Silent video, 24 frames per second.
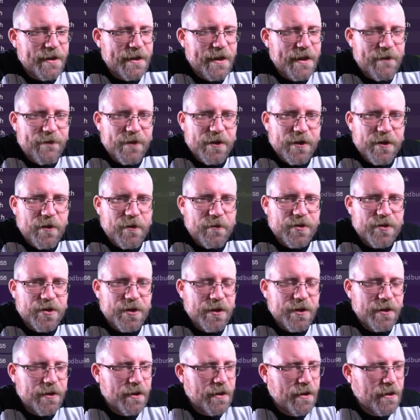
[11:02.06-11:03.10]
have an
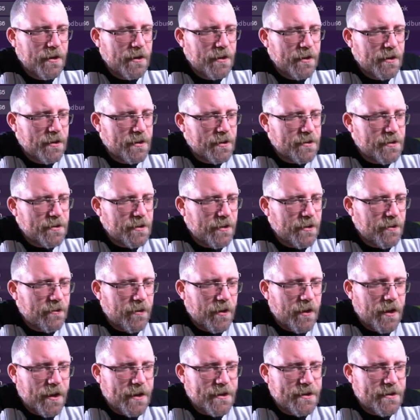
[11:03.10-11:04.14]
option to the
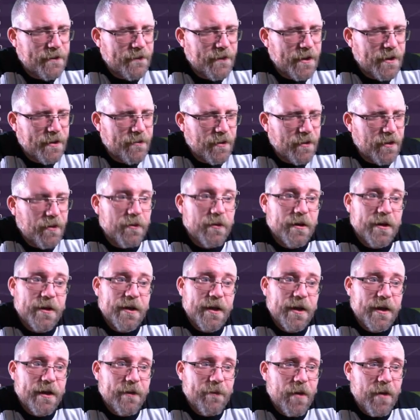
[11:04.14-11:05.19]
right of him. Oh, I
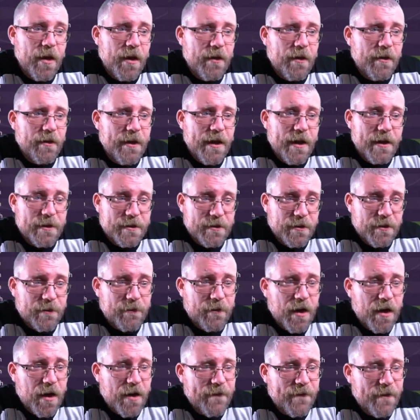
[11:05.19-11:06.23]
think it might. Yeah, to the
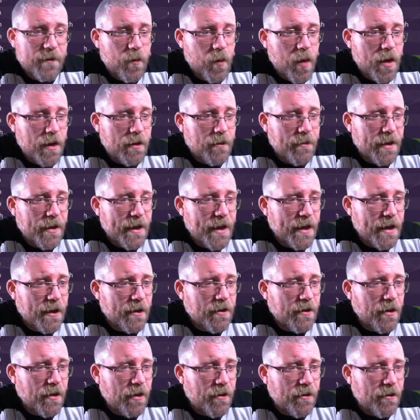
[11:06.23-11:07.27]
right of him. Welbeck,
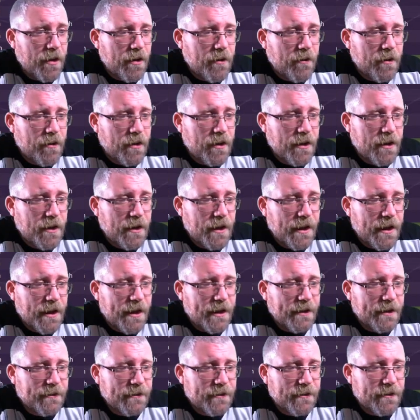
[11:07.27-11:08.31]
Okoro,
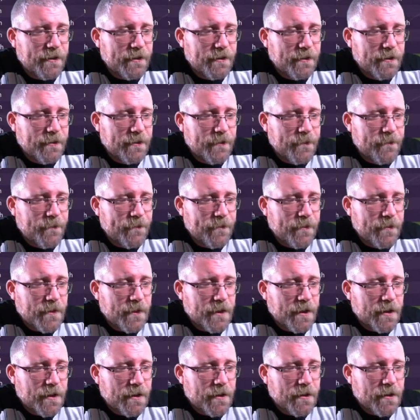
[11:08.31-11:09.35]
Hanlon.
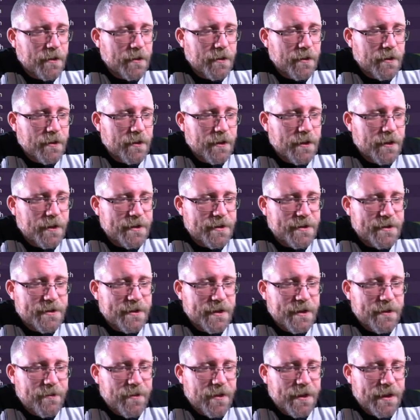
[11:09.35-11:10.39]
And it's
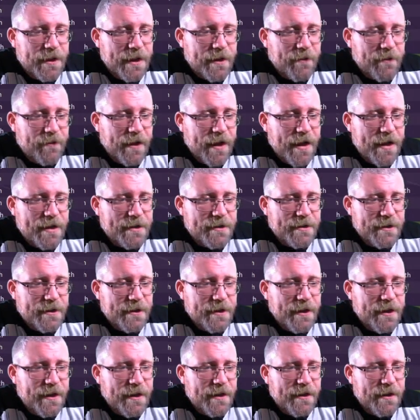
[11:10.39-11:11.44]
Seaman now, gets it
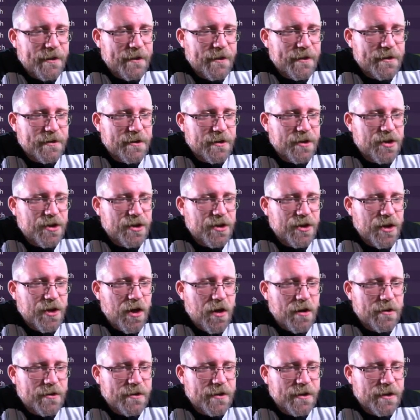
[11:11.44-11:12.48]
in, and there's a
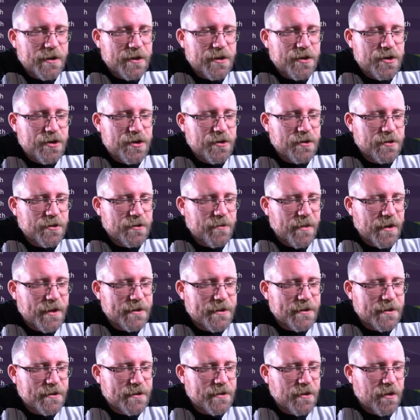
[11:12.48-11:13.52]
shot, and it's just
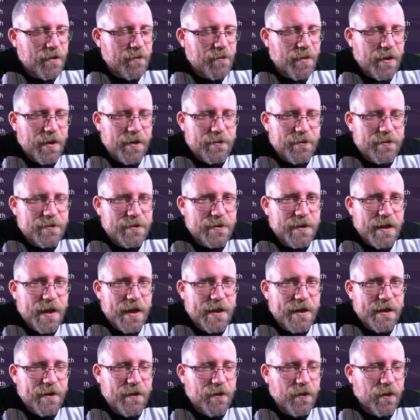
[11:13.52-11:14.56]
past the top post,
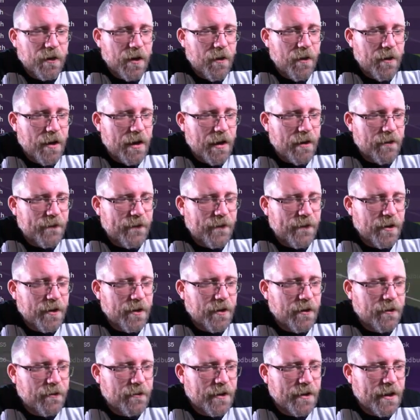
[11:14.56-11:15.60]
and it'll go out for a
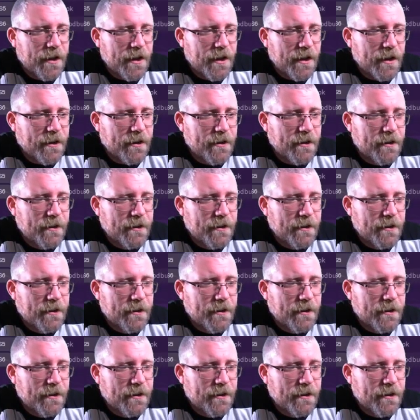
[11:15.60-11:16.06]
goal kick.